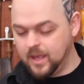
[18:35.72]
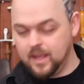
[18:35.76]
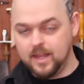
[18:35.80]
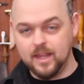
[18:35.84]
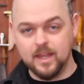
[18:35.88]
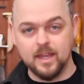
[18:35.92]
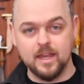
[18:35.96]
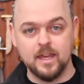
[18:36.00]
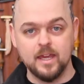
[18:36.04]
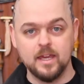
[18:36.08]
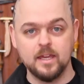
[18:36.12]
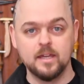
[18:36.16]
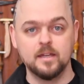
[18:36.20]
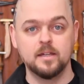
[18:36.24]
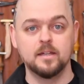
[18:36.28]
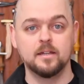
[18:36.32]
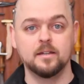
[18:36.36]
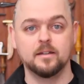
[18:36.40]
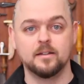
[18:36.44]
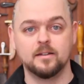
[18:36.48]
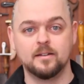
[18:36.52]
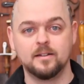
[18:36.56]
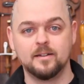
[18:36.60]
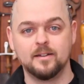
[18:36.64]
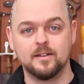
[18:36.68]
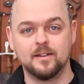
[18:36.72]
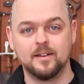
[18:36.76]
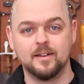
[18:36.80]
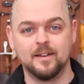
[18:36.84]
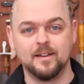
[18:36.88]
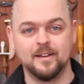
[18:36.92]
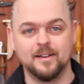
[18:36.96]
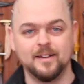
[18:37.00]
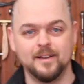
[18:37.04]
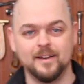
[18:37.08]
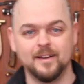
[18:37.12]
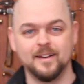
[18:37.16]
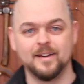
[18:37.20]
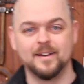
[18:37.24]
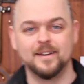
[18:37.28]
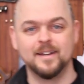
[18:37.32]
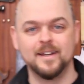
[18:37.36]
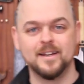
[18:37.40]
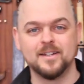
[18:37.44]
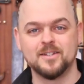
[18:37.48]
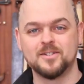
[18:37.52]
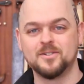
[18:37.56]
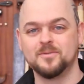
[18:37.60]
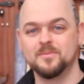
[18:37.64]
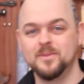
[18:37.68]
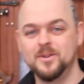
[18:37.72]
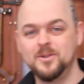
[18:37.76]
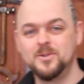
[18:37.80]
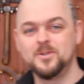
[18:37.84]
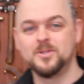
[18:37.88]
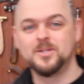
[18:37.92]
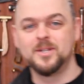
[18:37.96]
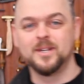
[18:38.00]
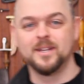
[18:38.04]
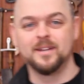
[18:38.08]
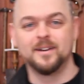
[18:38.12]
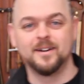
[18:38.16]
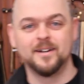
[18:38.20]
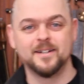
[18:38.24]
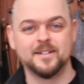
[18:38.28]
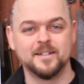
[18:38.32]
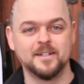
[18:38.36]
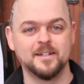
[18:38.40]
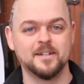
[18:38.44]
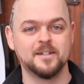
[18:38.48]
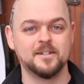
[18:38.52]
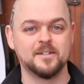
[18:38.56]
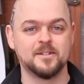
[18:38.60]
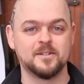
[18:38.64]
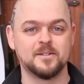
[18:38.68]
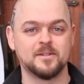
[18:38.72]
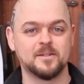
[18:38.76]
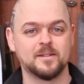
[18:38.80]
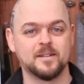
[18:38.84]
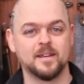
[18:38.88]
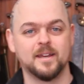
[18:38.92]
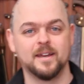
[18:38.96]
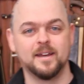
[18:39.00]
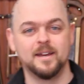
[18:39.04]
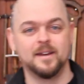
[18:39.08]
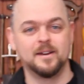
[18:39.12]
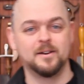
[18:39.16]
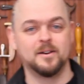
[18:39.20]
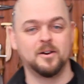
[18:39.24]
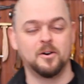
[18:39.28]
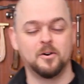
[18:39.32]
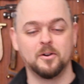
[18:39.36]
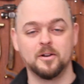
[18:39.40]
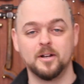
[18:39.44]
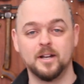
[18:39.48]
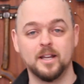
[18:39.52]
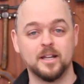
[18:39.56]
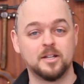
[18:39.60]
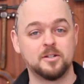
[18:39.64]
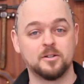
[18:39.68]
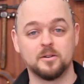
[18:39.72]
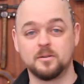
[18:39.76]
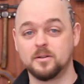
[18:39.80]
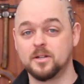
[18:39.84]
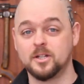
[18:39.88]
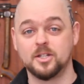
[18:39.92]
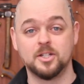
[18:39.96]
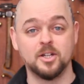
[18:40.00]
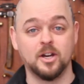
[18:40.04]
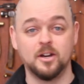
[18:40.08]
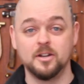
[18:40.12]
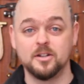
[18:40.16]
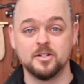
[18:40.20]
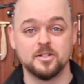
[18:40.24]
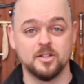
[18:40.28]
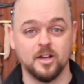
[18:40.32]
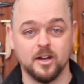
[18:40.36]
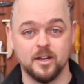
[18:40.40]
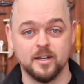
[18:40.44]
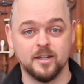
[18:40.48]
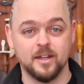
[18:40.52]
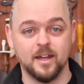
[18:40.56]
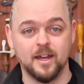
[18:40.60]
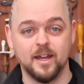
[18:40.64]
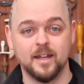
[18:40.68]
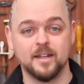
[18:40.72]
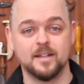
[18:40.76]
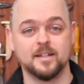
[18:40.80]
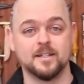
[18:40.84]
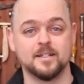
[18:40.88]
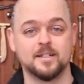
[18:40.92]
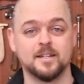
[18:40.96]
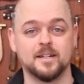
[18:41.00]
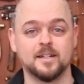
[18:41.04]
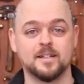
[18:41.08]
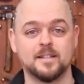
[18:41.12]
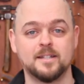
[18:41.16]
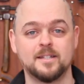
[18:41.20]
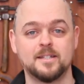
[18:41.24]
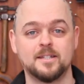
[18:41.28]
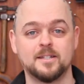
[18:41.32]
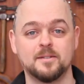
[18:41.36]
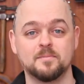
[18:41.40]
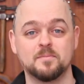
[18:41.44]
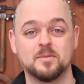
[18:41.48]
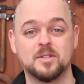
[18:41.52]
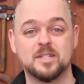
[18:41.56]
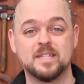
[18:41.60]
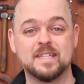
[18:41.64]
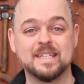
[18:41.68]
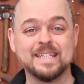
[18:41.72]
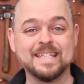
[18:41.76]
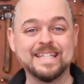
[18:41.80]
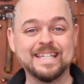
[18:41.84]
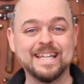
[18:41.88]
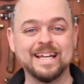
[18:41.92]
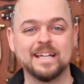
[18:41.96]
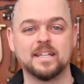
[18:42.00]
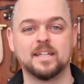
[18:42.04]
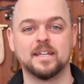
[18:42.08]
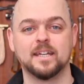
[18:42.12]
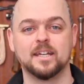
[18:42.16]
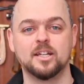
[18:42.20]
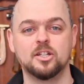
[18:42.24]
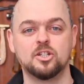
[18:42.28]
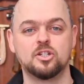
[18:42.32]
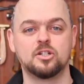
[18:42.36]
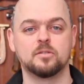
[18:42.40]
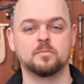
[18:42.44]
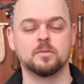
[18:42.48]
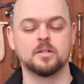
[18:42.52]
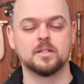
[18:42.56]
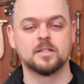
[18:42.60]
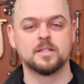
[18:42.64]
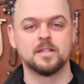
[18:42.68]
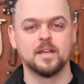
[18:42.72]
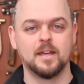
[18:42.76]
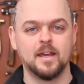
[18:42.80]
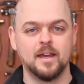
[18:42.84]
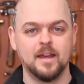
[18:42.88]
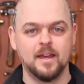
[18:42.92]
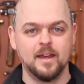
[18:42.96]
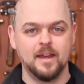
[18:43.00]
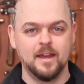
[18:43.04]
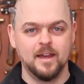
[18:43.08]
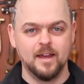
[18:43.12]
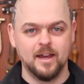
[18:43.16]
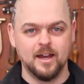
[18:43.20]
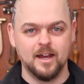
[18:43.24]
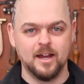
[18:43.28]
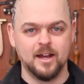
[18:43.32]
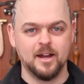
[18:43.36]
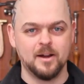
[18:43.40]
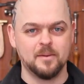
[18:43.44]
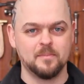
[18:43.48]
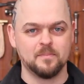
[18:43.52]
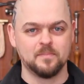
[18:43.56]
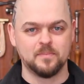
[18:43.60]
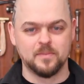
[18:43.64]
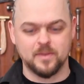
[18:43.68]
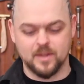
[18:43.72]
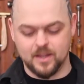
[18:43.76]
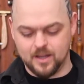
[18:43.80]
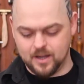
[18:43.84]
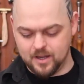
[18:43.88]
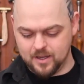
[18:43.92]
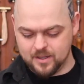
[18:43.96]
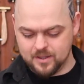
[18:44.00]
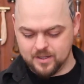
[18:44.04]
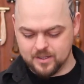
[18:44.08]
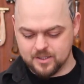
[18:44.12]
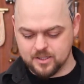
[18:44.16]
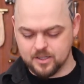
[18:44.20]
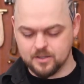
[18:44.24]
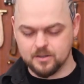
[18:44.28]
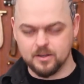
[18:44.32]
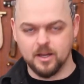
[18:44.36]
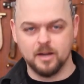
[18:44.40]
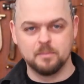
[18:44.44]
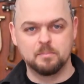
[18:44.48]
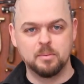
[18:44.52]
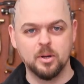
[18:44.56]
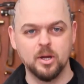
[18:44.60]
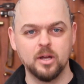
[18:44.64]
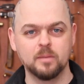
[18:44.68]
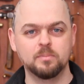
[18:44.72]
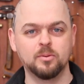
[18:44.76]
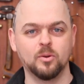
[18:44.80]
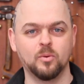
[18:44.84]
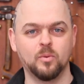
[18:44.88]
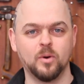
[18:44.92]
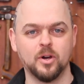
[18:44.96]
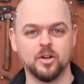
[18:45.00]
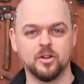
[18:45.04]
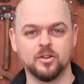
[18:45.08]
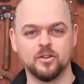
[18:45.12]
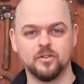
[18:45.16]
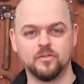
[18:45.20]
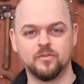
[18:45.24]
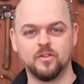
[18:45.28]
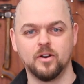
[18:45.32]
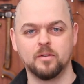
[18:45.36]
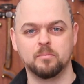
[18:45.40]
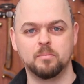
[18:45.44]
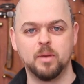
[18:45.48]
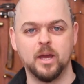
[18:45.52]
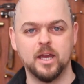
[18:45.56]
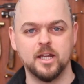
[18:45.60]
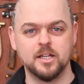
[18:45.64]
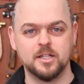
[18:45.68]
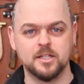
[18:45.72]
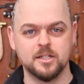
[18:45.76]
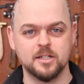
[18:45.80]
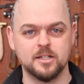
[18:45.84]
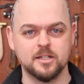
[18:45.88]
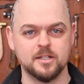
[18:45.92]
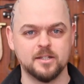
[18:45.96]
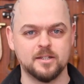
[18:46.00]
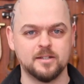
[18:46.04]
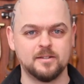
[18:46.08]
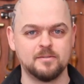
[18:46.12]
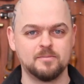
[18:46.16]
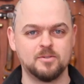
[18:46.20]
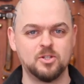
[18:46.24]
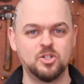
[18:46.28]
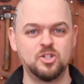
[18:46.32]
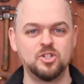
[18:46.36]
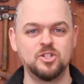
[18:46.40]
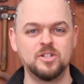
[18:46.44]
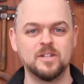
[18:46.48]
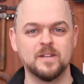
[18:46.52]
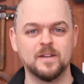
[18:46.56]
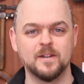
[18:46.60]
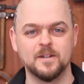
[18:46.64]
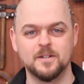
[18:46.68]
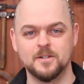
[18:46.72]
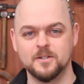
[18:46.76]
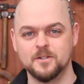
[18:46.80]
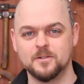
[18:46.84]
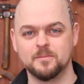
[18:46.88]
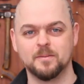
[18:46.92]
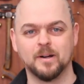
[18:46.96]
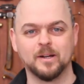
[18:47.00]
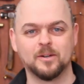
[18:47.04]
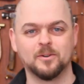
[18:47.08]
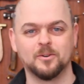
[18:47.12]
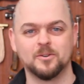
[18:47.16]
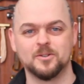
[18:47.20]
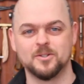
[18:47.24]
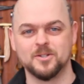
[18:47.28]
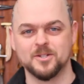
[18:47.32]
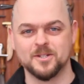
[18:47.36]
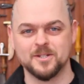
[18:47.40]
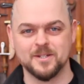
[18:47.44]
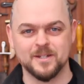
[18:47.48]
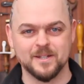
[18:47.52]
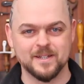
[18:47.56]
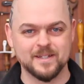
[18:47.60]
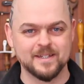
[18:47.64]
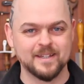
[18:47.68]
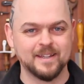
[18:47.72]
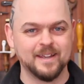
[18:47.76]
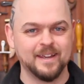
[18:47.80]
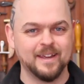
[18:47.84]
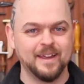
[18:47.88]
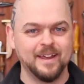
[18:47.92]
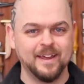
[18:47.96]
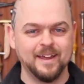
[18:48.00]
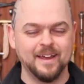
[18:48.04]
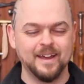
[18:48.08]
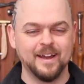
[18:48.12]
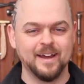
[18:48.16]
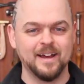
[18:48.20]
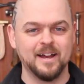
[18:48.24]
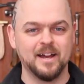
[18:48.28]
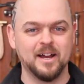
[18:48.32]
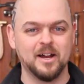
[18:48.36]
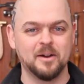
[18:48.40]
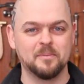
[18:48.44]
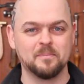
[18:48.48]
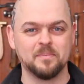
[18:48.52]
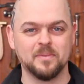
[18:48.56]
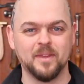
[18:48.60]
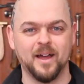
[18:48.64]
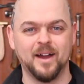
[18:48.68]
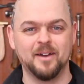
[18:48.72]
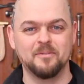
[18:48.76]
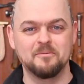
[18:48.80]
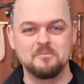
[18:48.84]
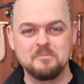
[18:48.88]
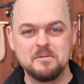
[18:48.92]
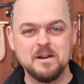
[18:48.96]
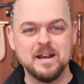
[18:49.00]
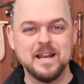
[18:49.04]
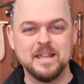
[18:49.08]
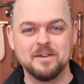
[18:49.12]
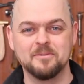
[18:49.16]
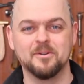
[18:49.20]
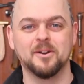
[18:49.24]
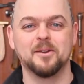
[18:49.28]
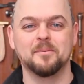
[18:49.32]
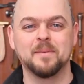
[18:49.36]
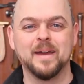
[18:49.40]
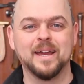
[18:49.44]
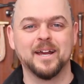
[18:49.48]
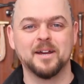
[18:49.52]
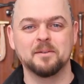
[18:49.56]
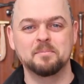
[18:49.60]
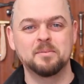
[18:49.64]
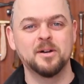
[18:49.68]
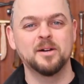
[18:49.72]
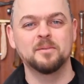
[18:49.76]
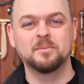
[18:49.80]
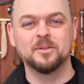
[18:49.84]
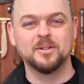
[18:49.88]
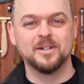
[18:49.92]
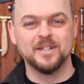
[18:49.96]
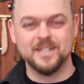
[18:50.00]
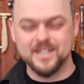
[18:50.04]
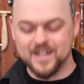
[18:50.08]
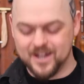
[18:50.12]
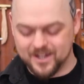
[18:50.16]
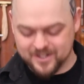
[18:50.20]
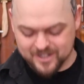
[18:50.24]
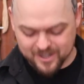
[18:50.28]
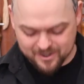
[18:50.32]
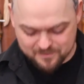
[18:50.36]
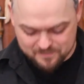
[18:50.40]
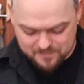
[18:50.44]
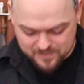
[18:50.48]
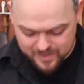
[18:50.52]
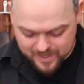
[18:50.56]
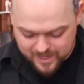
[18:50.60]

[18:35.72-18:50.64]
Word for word: he, he has some interesting ideas uh, on electric guitar design and uh, some stunning instruments. Um, There's a, a purple one on the front page that is seared into my consciousness. Um, I really want to make a purple guitar now.